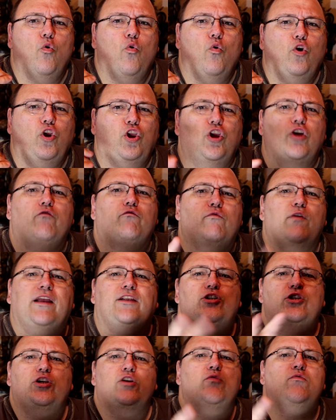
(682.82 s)

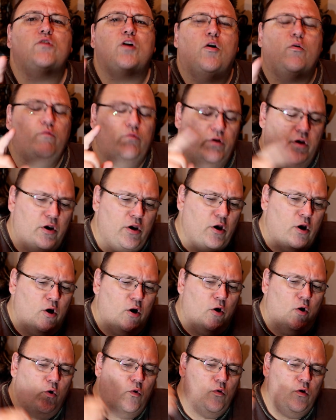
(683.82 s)
Rich, you don't
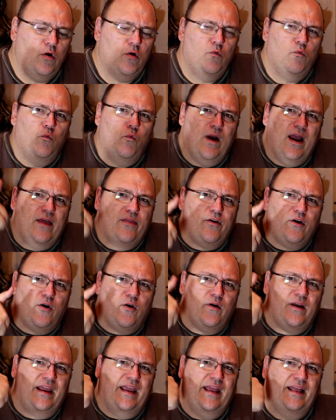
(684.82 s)
know
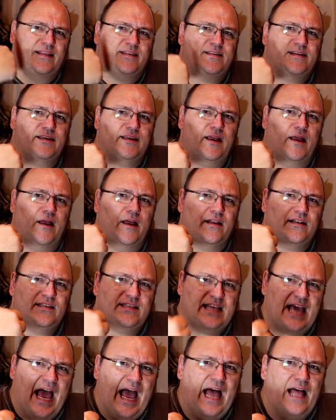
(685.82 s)
whether it's
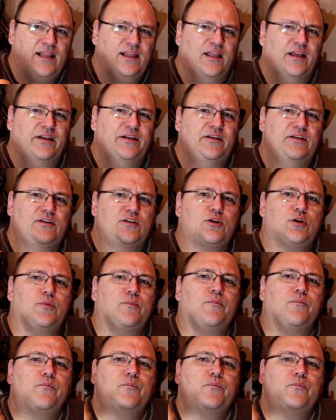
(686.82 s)
talent,